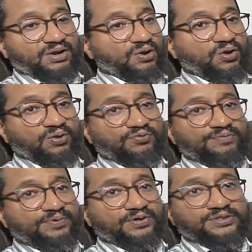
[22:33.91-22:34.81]
all
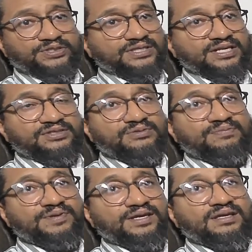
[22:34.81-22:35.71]
reports needed to
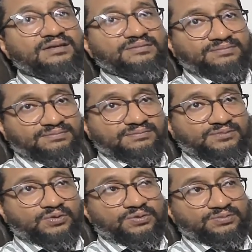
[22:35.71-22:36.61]
be
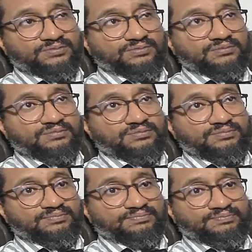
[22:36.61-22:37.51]
well,
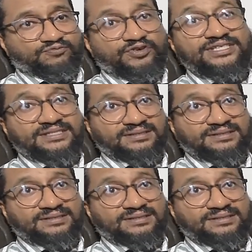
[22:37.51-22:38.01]
written.